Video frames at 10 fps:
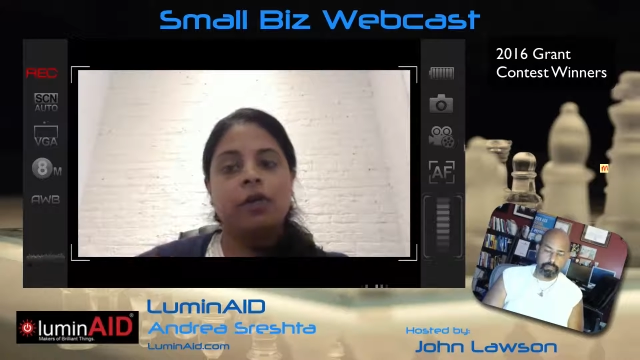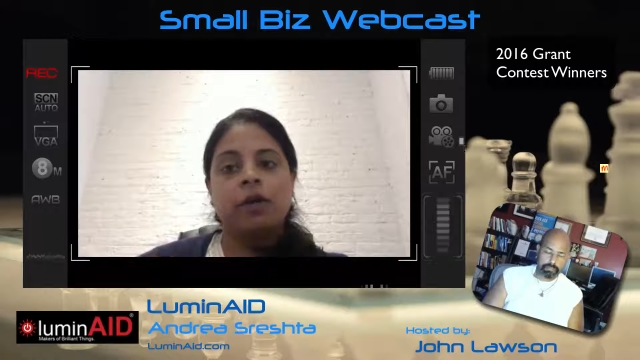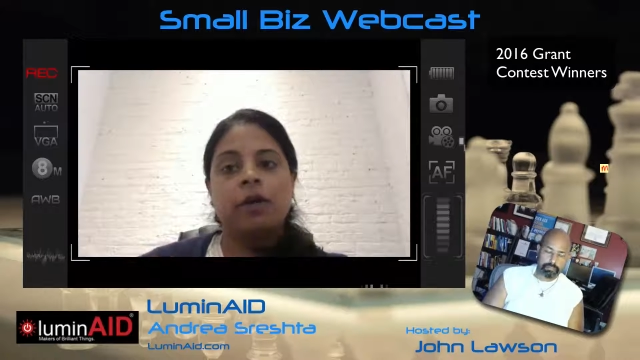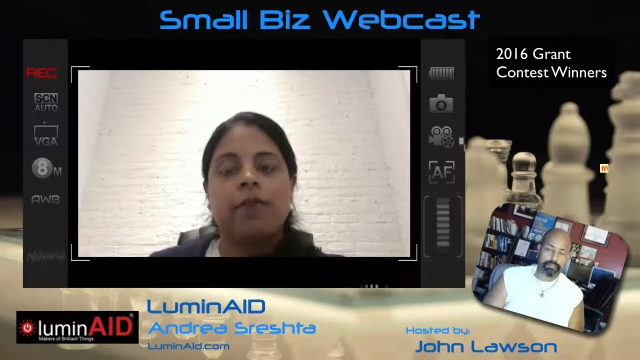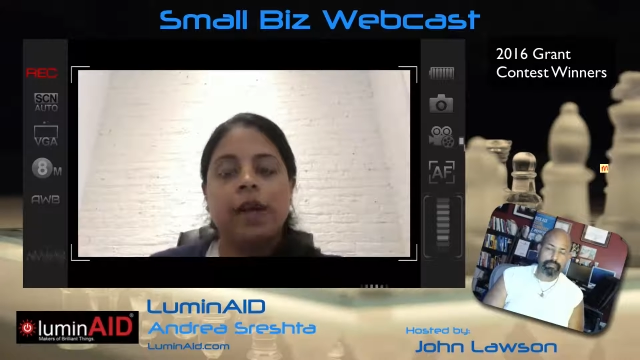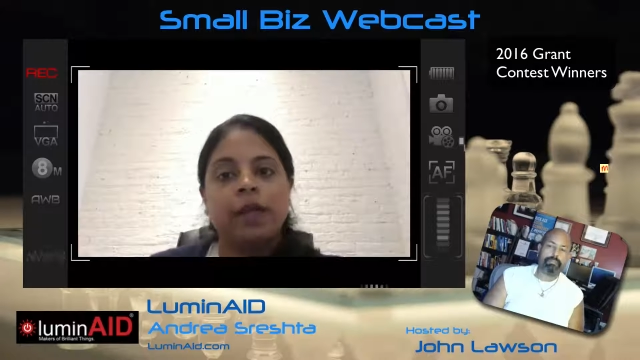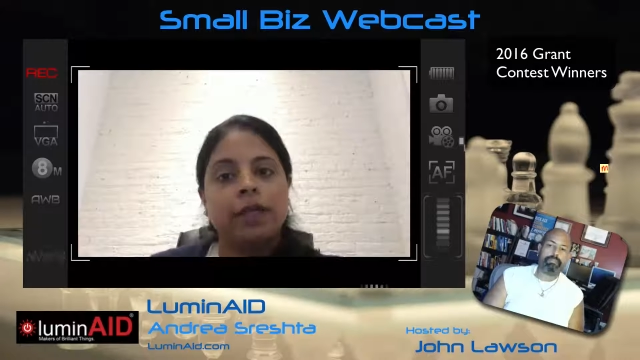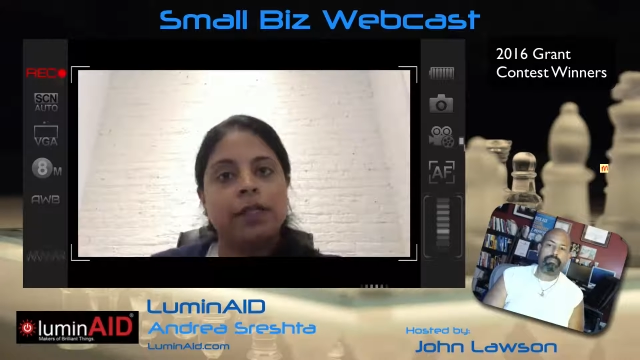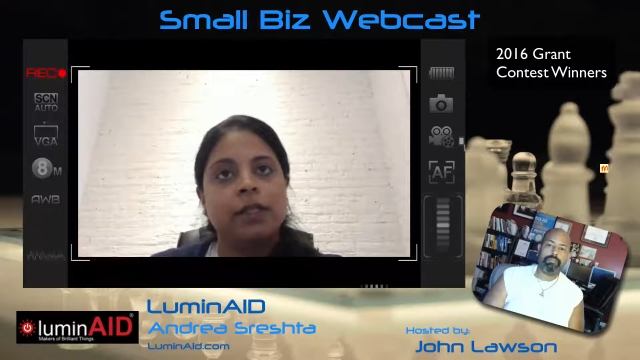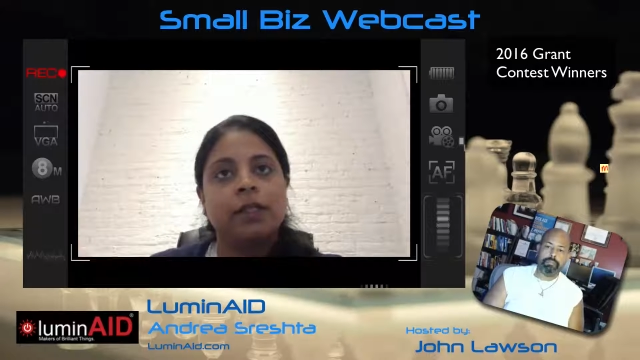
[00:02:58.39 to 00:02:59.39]
or an event
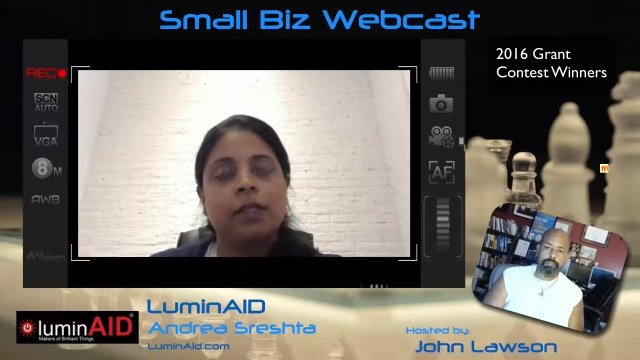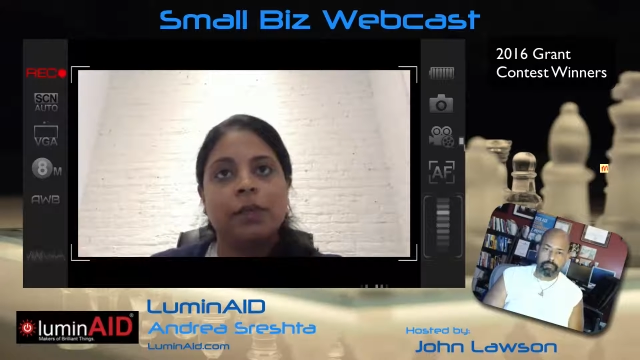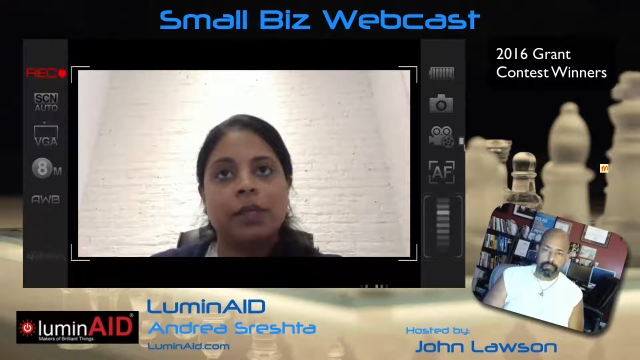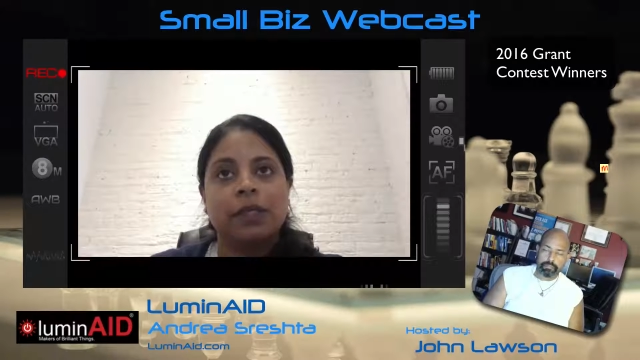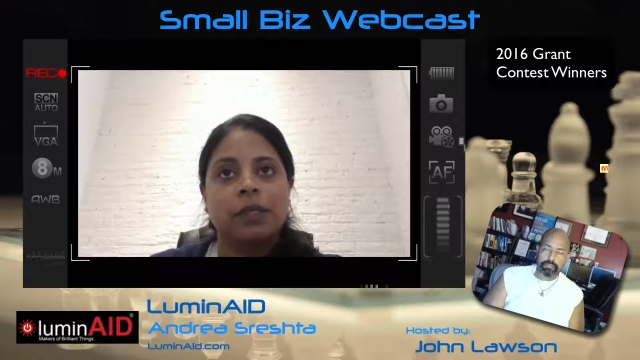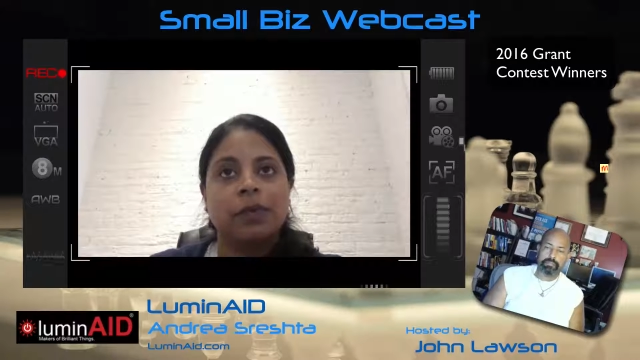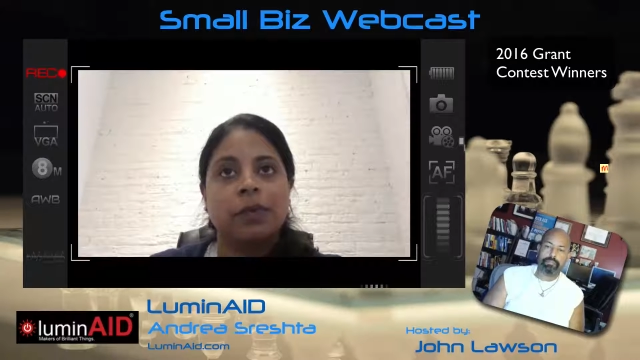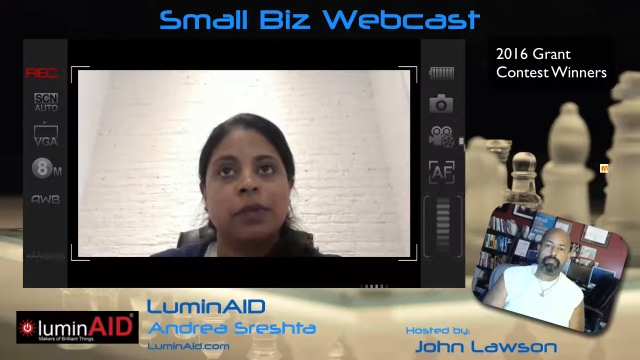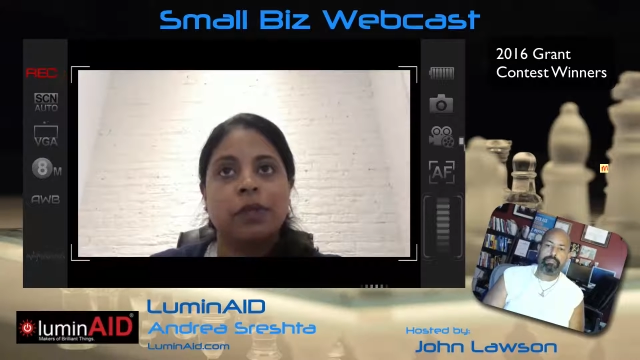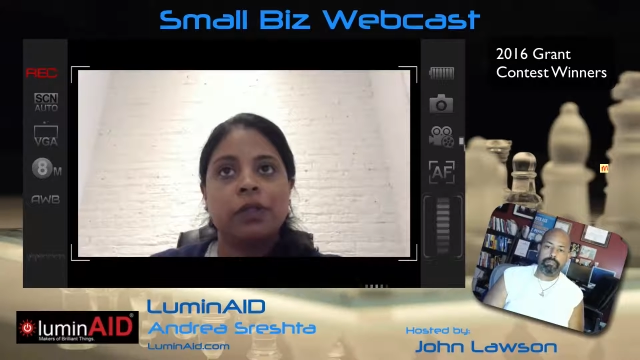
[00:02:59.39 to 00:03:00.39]
in some places in
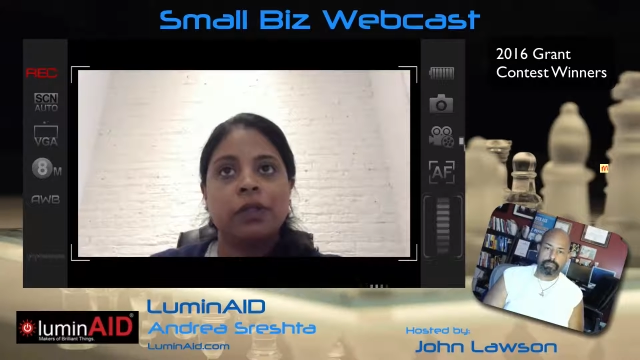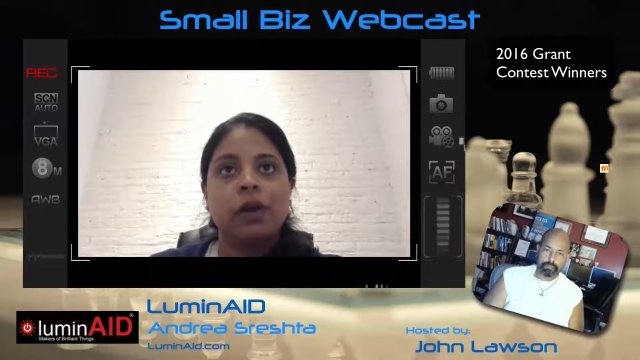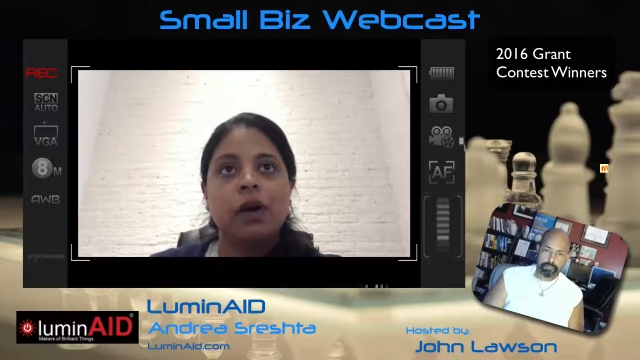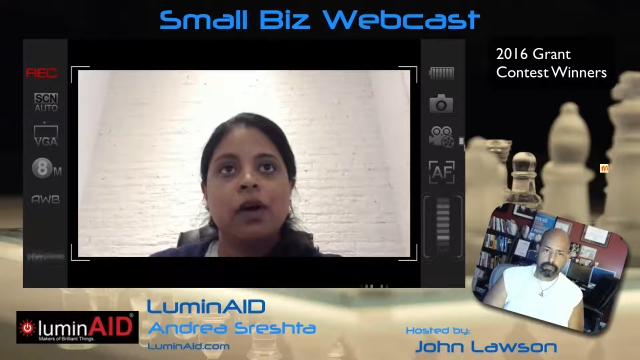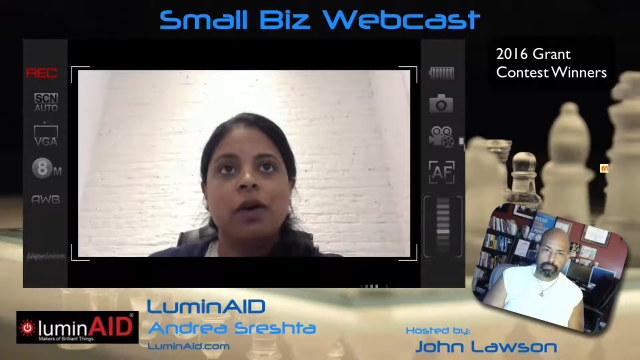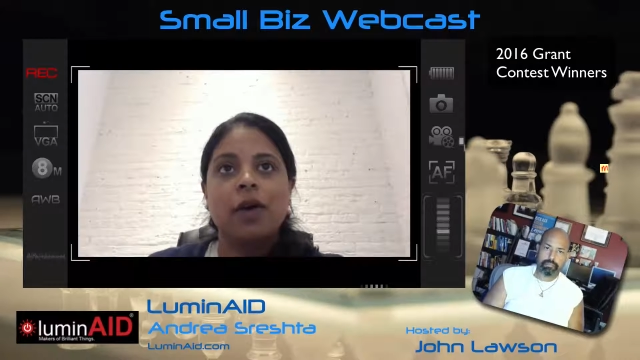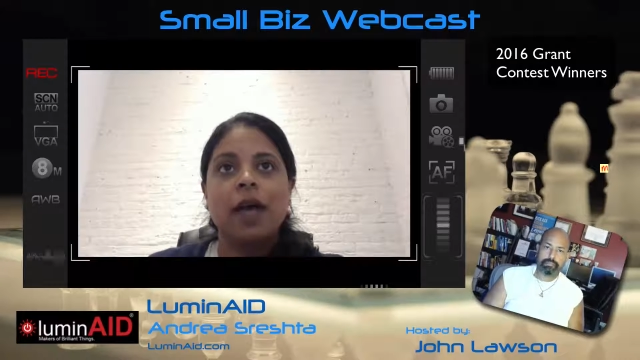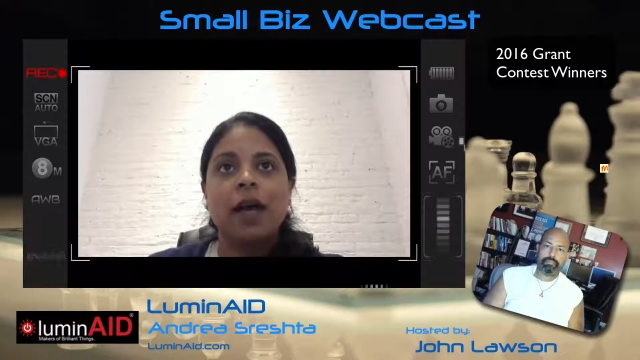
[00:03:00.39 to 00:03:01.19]
the world. So we